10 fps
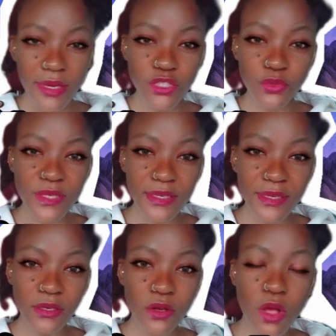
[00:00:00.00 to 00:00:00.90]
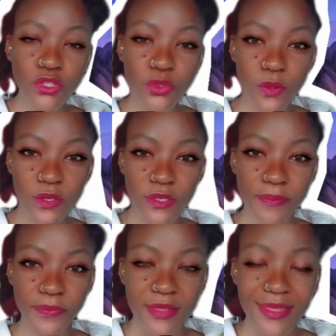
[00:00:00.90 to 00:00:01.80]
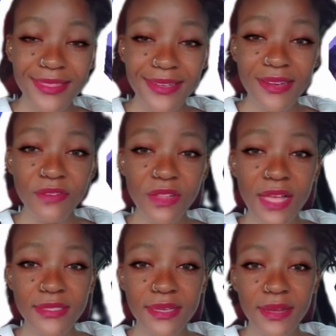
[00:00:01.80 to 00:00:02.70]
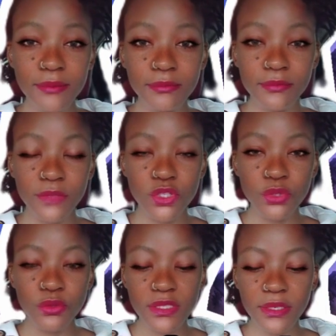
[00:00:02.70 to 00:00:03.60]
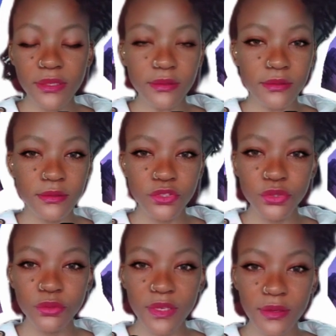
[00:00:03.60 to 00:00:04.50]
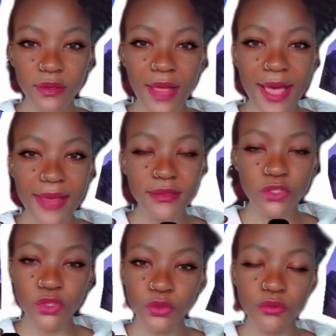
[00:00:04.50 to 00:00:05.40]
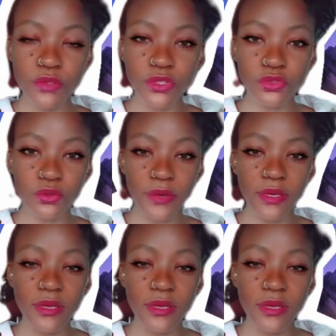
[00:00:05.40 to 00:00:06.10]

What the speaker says: It's written in God's word that the devil has come to steal, to kill, and to destroy,